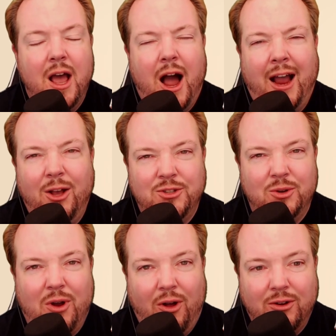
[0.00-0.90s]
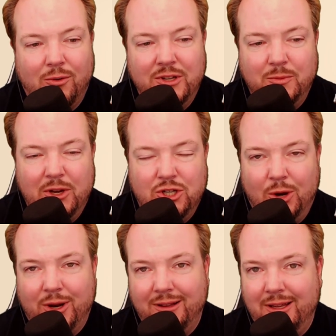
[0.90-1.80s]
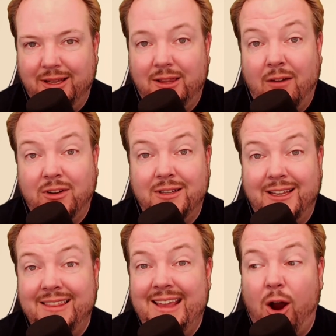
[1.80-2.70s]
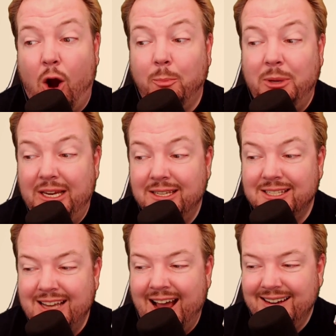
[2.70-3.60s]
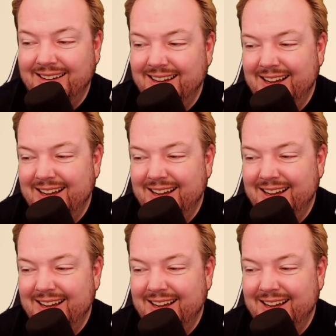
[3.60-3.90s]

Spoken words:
I also call charisma jokingly and lovingly the RP stat,